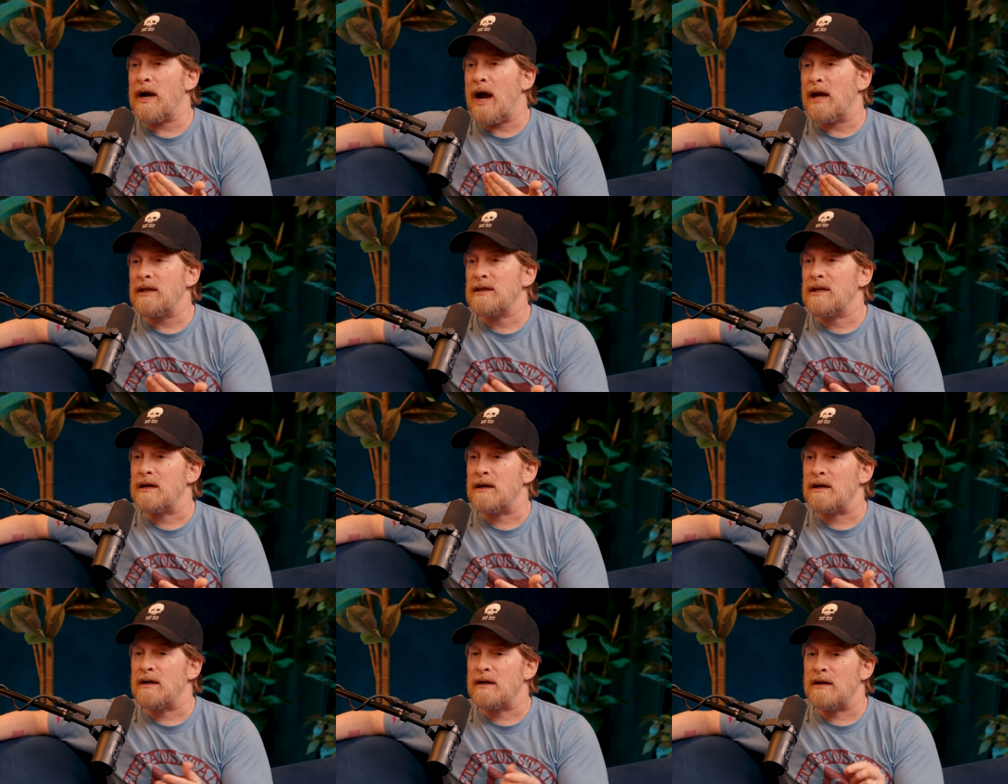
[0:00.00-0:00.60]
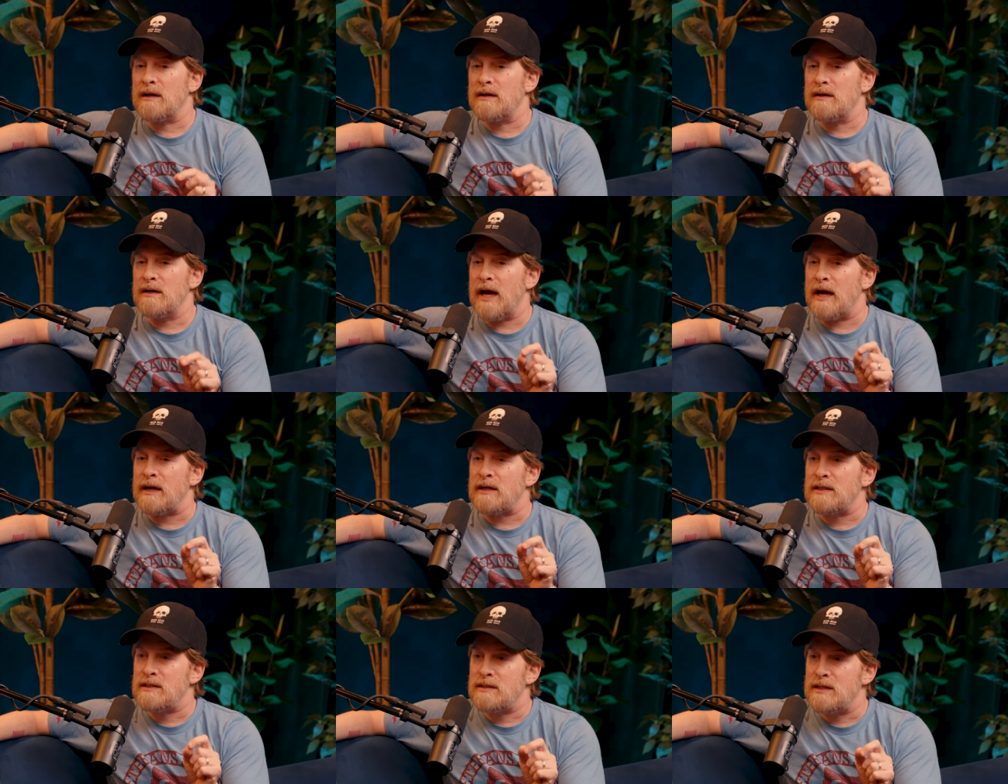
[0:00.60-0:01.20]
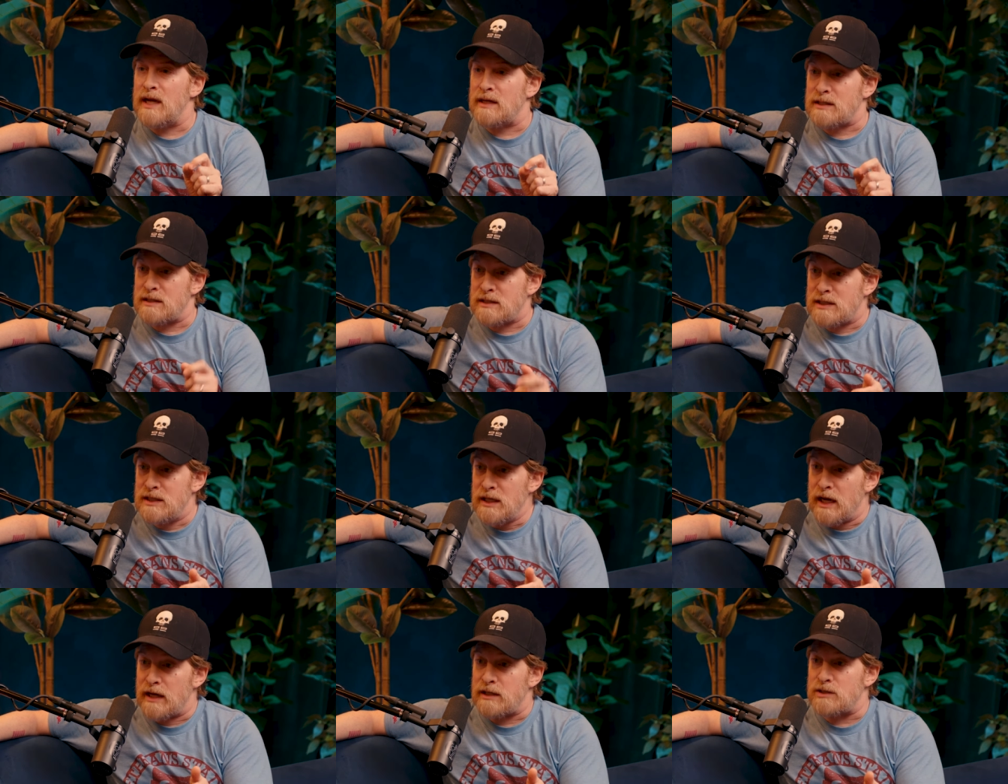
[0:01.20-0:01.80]
I got there a, as a
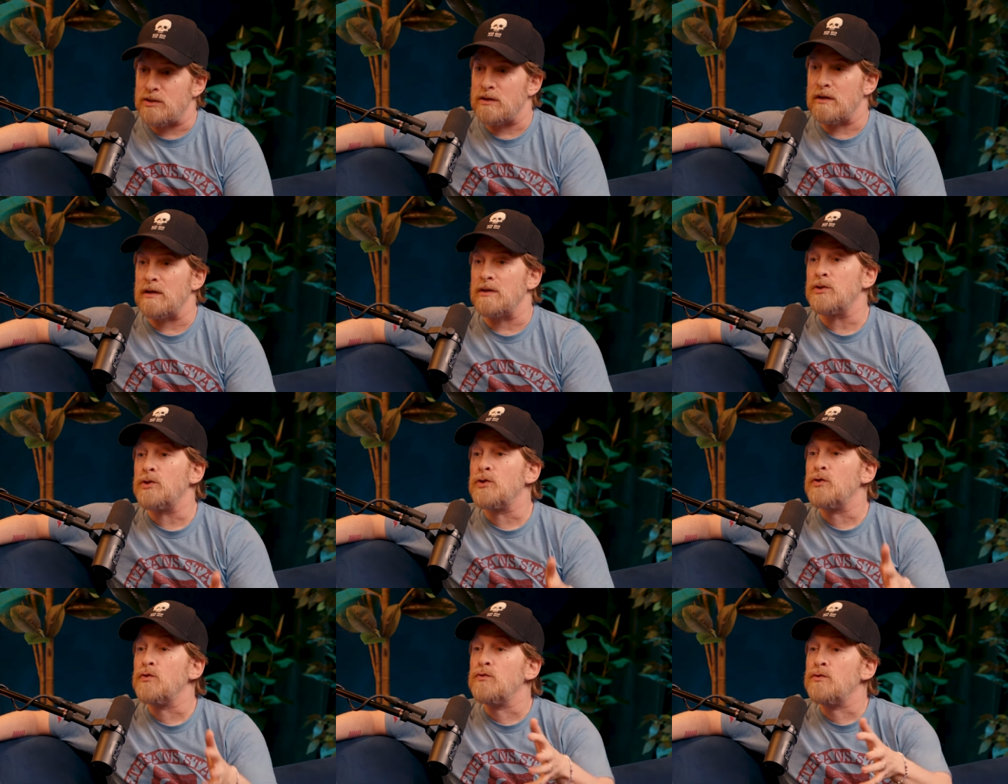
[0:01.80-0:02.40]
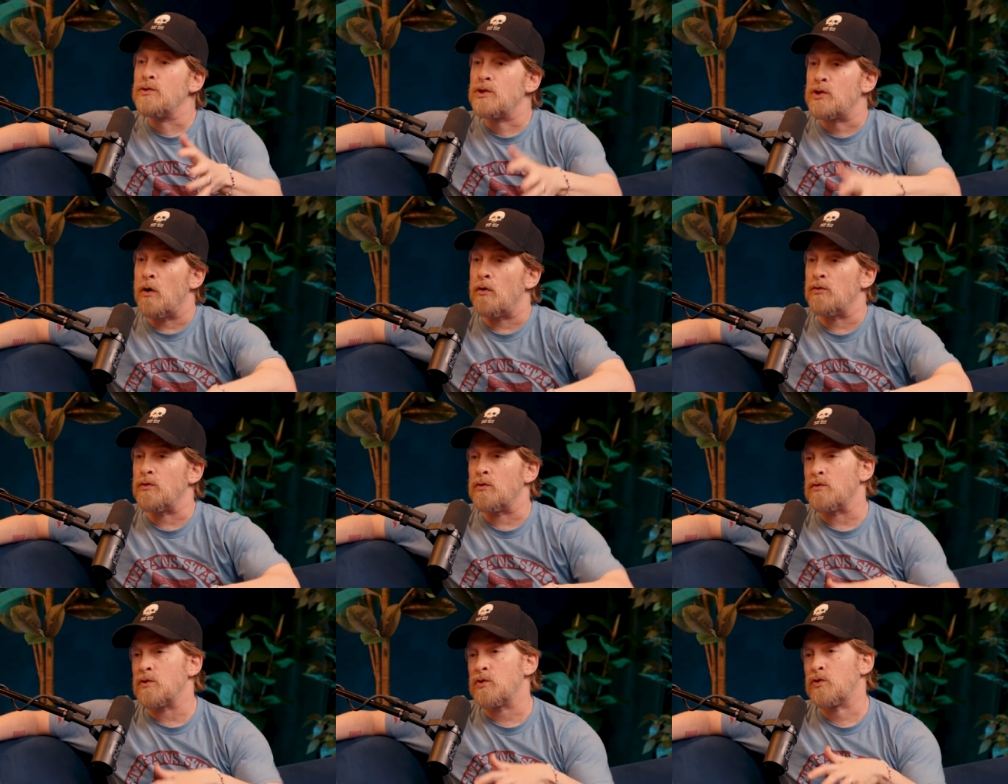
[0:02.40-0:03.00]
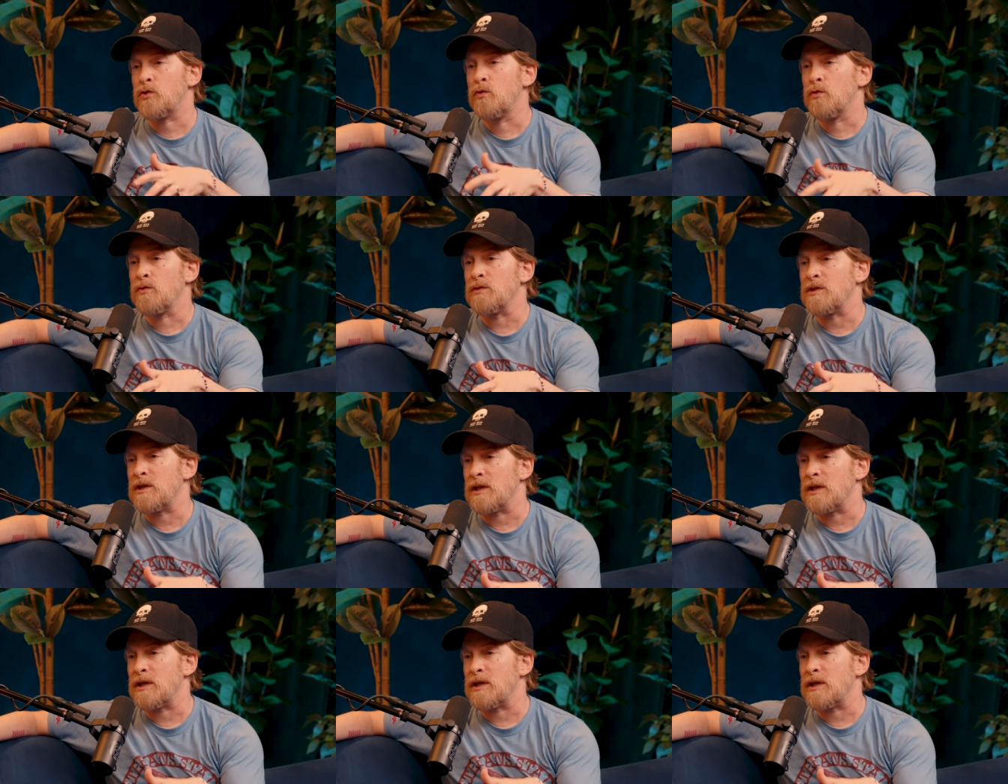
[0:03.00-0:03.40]
teenager and used all those tools